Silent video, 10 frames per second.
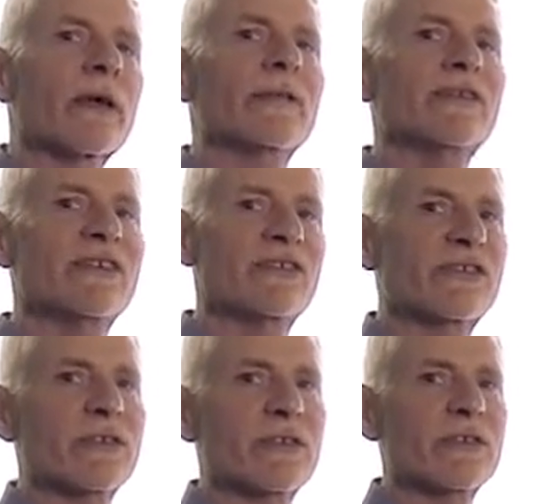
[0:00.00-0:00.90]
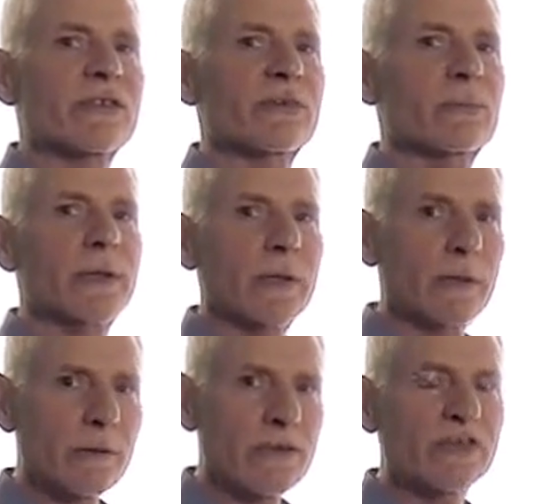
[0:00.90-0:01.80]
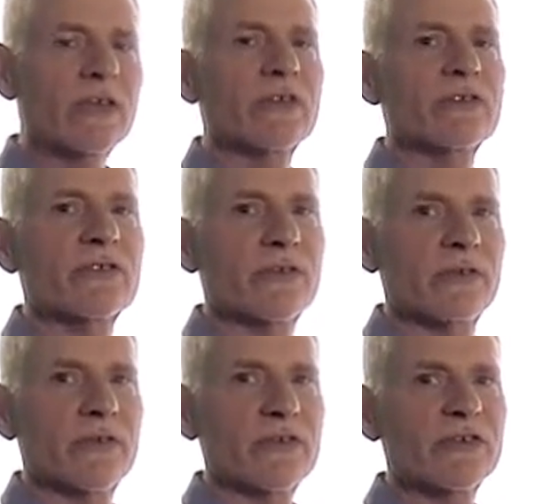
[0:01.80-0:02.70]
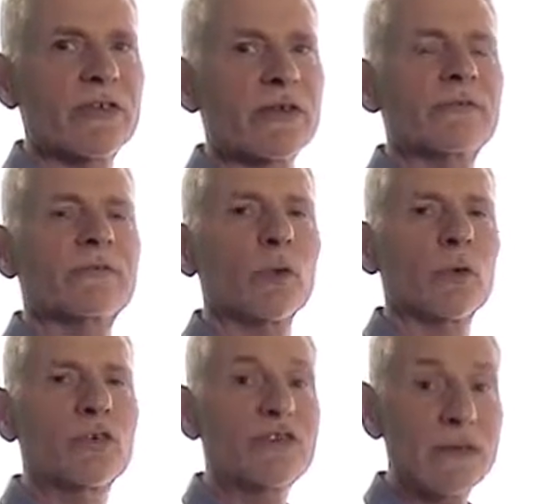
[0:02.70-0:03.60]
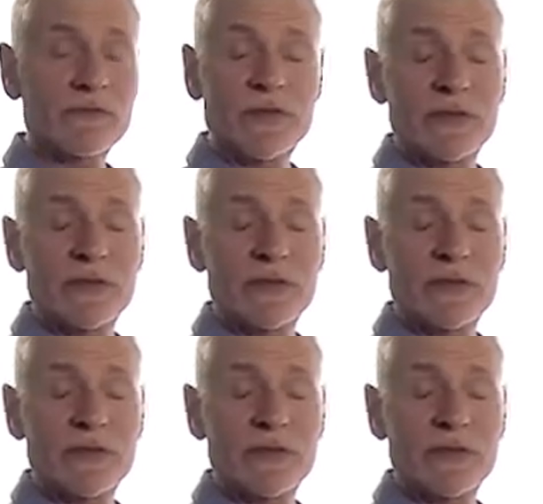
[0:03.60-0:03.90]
distance below the skin surface for safety.